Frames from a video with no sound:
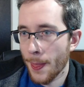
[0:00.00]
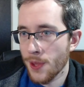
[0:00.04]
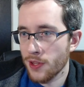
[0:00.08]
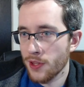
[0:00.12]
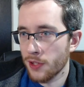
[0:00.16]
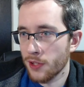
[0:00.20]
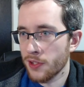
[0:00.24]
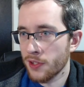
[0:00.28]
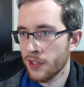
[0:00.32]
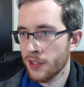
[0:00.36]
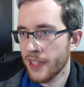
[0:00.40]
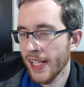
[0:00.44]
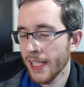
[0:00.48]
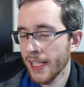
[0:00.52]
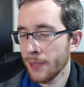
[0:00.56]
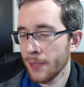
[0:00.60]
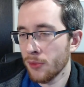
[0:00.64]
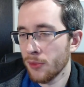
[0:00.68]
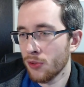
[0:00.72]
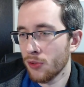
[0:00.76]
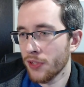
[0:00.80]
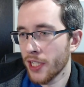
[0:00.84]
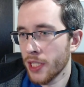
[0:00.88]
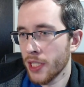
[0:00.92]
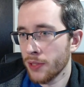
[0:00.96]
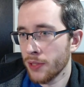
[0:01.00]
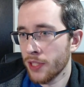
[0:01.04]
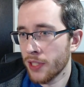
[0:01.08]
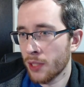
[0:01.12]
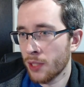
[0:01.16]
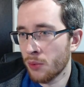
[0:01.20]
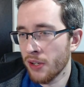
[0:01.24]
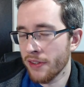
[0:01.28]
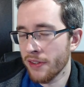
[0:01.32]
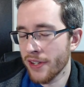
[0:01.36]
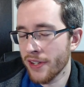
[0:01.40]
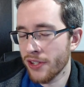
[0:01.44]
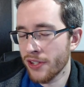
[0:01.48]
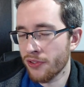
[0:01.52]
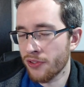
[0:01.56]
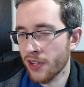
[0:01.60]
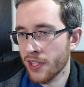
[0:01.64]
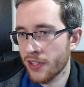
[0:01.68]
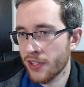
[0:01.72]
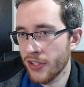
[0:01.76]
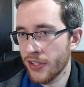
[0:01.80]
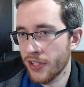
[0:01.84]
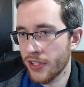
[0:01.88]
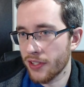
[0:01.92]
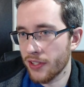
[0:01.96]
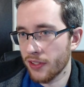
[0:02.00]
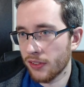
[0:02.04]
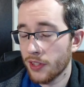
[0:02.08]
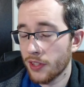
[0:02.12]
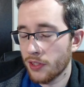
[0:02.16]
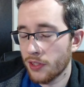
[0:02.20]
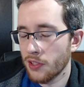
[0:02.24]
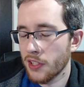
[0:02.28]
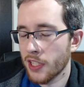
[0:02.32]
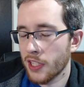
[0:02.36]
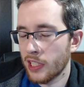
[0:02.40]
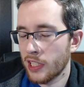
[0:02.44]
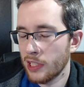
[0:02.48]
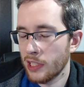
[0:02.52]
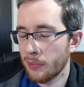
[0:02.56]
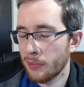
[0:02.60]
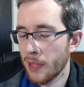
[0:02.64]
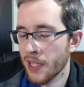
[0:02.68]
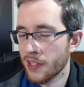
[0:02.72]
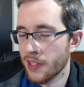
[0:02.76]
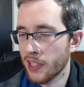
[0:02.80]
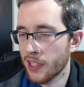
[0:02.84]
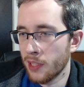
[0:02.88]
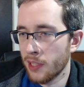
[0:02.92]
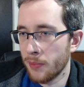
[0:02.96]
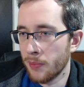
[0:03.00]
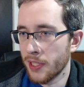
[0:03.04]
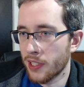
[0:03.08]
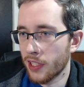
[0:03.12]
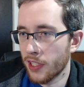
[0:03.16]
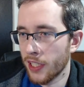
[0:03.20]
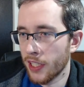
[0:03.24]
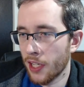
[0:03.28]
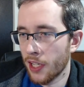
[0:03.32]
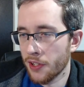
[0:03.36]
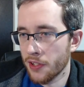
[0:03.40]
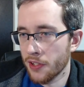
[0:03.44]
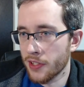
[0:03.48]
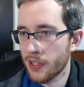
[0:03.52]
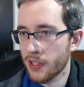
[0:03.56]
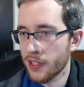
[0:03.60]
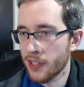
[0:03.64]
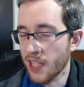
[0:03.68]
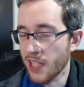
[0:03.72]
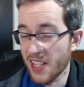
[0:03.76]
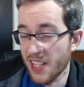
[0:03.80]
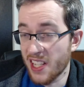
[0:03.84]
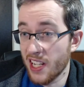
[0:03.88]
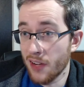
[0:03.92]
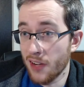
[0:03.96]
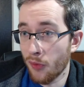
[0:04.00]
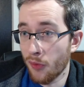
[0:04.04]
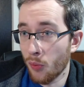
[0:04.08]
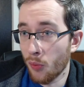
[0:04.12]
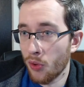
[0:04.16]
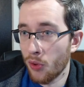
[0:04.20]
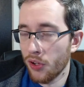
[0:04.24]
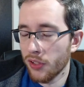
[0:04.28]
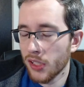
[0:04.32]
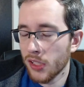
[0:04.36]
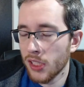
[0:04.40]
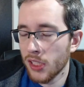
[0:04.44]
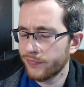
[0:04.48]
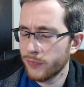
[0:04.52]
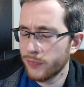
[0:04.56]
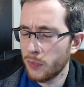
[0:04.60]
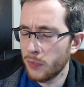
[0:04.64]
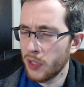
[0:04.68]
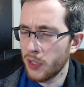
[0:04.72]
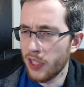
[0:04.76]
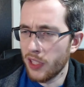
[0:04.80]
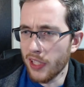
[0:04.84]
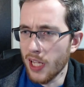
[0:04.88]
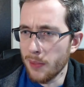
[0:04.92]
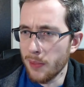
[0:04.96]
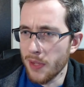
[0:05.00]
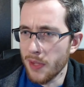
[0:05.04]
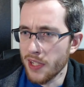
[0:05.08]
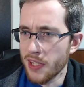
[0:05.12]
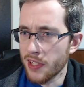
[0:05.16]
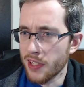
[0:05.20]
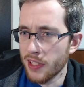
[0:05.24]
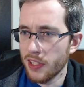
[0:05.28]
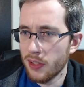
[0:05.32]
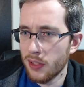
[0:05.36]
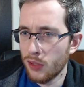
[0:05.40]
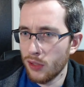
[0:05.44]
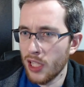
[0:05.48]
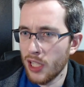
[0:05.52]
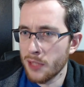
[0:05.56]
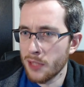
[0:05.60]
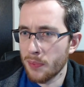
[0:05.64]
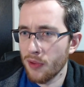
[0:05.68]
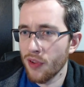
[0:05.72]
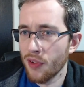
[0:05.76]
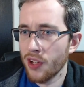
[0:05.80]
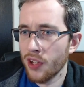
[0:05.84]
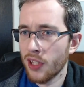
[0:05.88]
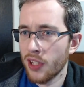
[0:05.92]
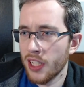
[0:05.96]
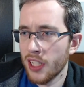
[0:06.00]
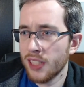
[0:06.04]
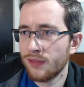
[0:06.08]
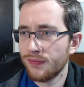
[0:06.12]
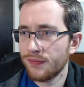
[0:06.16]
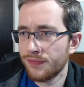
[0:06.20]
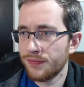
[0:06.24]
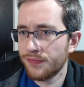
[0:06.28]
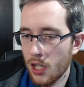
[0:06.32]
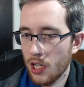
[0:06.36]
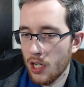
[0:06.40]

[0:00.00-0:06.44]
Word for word: So just let them all know that we're interested. Does include Messi, admittedly. I just selected everyone. We're not going Messi. Let's be real here.